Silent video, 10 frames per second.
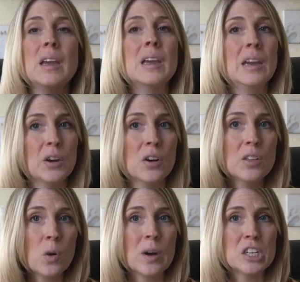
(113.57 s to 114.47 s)
here are
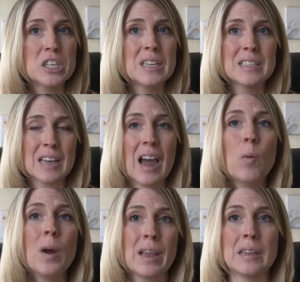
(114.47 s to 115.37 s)
the questions I
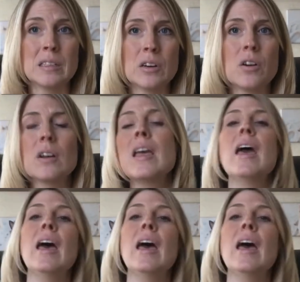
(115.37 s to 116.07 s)
want answered.